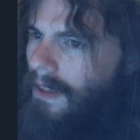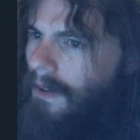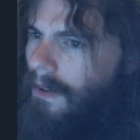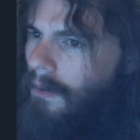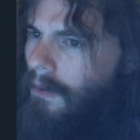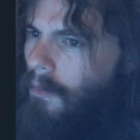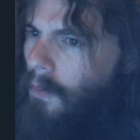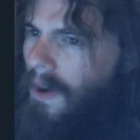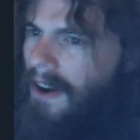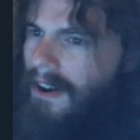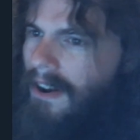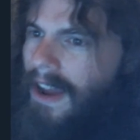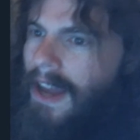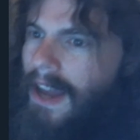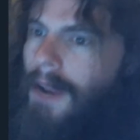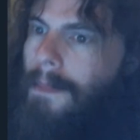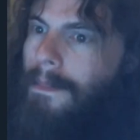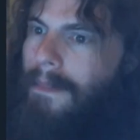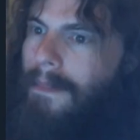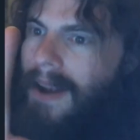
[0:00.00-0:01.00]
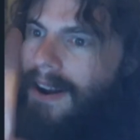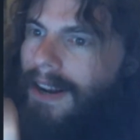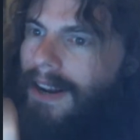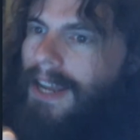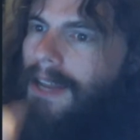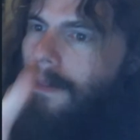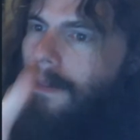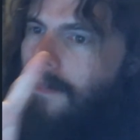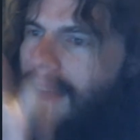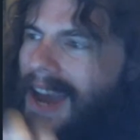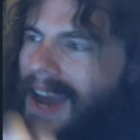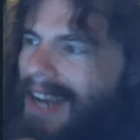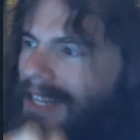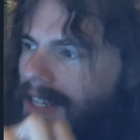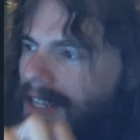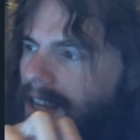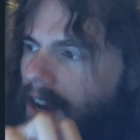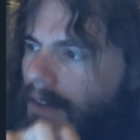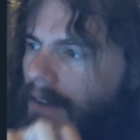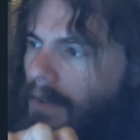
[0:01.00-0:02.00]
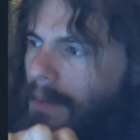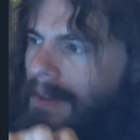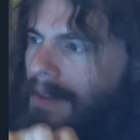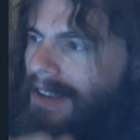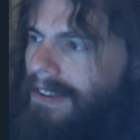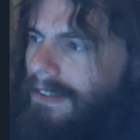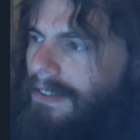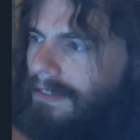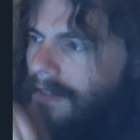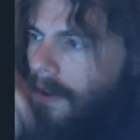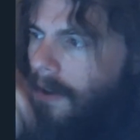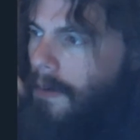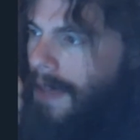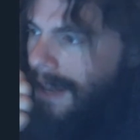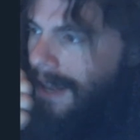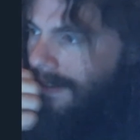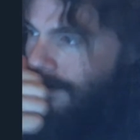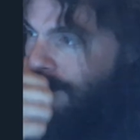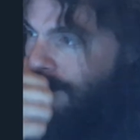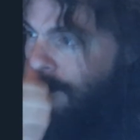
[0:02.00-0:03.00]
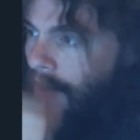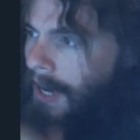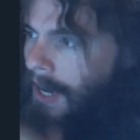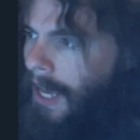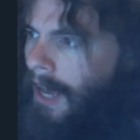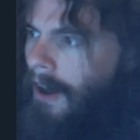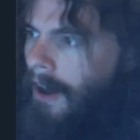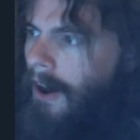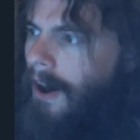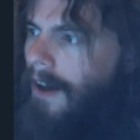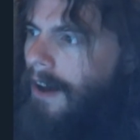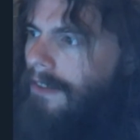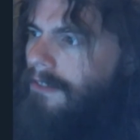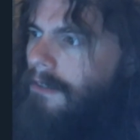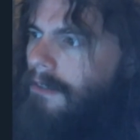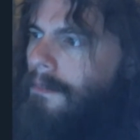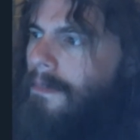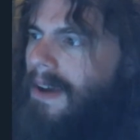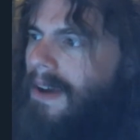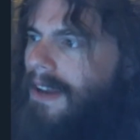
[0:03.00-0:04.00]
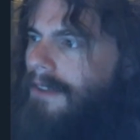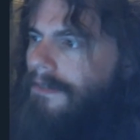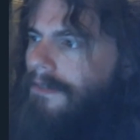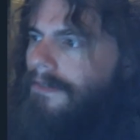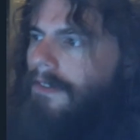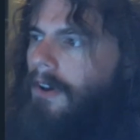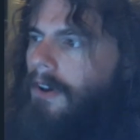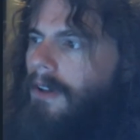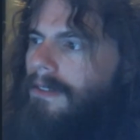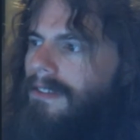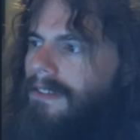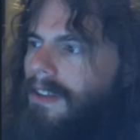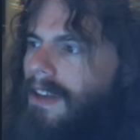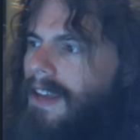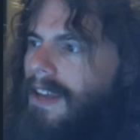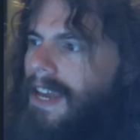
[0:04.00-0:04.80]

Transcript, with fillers: where an American backed government is though that's fucking awesome by default